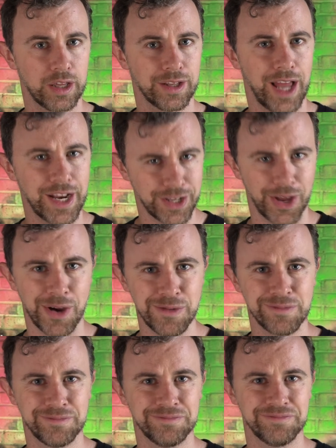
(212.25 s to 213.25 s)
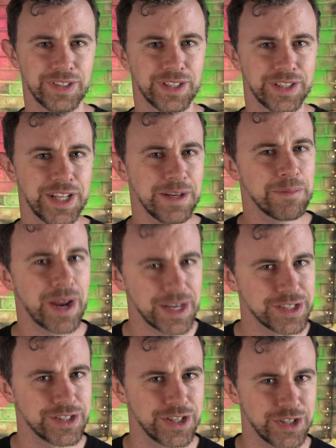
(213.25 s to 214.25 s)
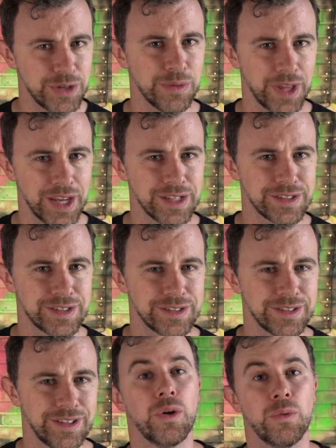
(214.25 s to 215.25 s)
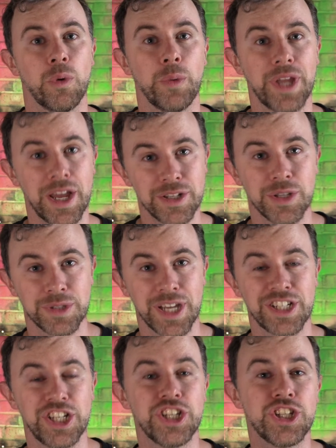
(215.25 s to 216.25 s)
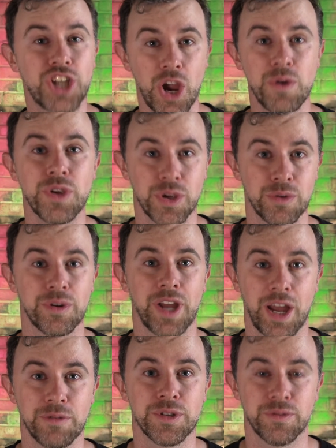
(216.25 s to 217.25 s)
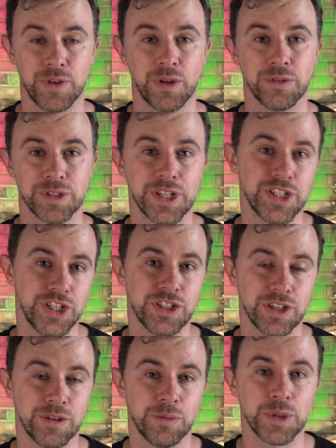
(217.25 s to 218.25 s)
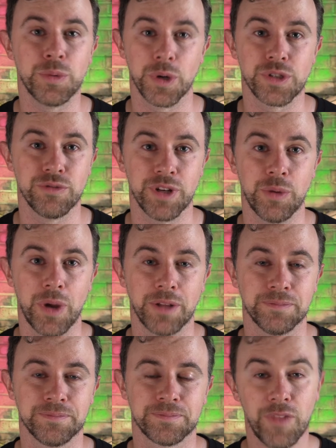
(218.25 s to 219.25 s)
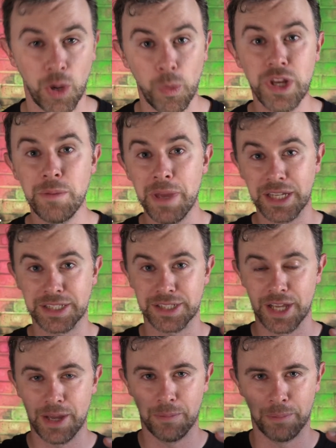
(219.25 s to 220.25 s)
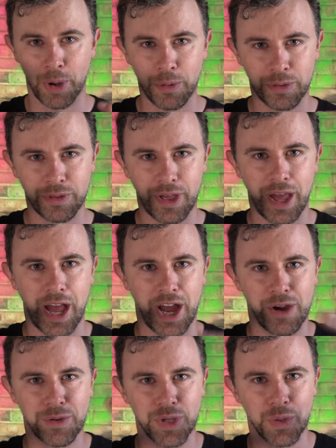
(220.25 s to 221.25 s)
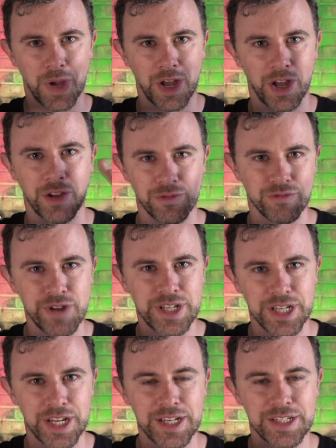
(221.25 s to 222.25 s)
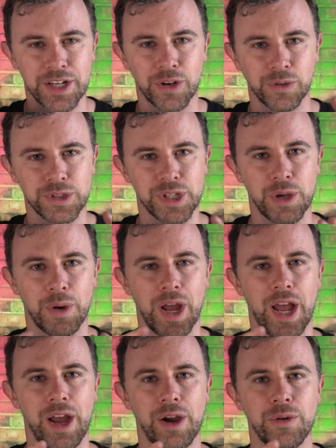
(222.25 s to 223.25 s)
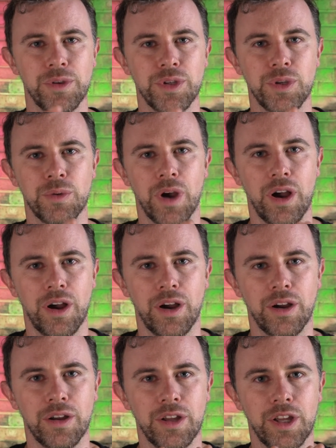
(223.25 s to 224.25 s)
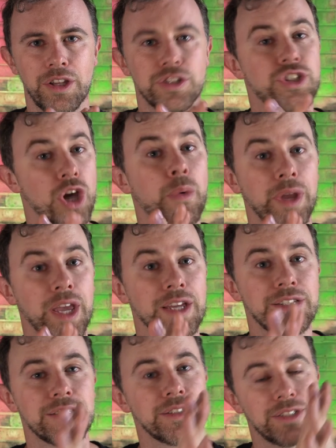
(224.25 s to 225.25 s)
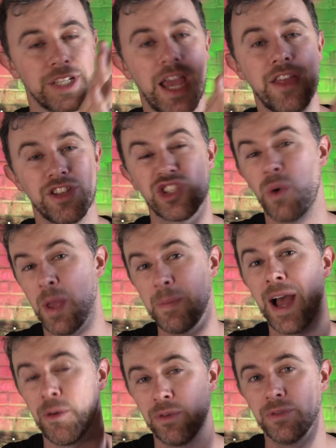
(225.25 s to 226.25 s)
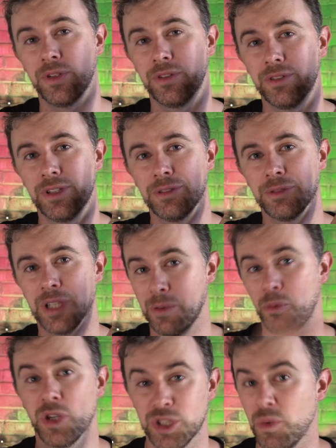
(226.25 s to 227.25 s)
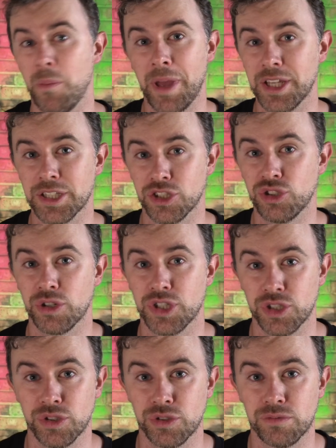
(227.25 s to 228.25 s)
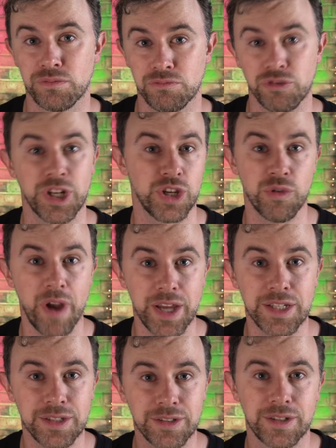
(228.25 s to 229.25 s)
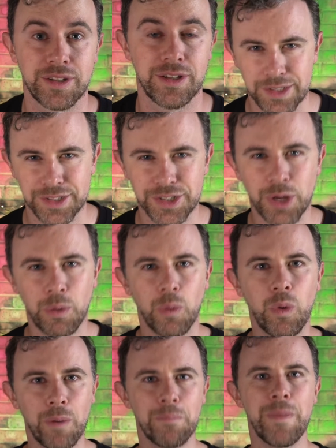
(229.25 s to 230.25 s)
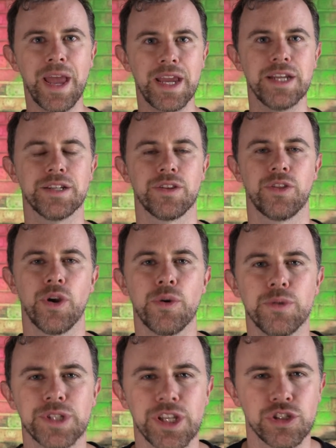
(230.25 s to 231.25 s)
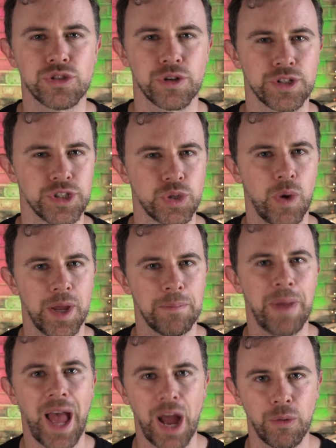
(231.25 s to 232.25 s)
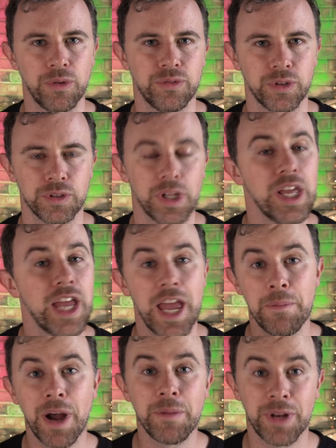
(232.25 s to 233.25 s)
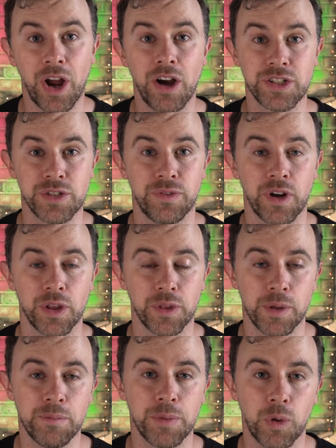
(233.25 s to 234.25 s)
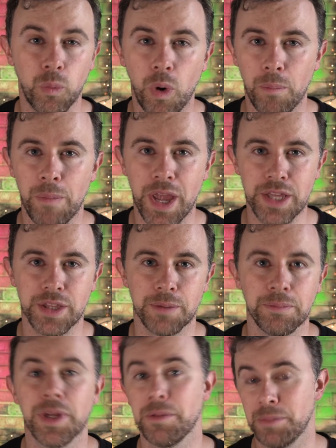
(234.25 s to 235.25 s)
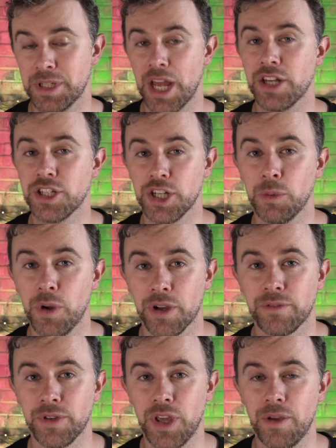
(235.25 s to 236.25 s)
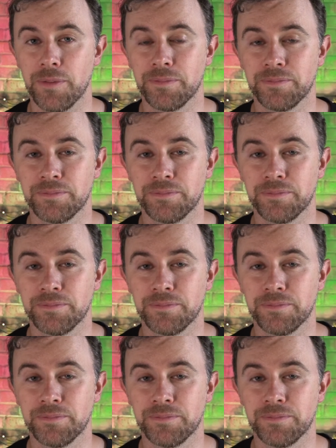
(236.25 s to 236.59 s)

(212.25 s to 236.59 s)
had a go, didn't manage to do that, what we can do is actually show you how to fold a t-shirt, which works really well. And when you mix both how you have written it and also how you are showing it together, it's quite powerful. That's what makes instructions really great. So what made those instructions quite powerful? It might have been hard to follow them, but what made them potentially work for you?